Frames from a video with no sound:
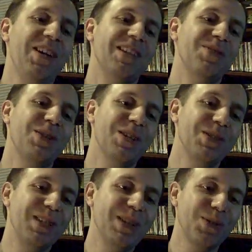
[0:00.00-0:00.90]
it's one of those
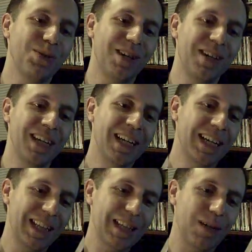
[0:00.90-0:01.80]
deals where
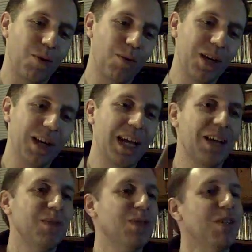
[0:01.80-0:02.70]
I think they were running
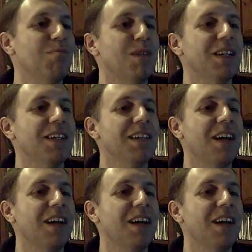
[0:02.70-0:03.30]
out of some uh,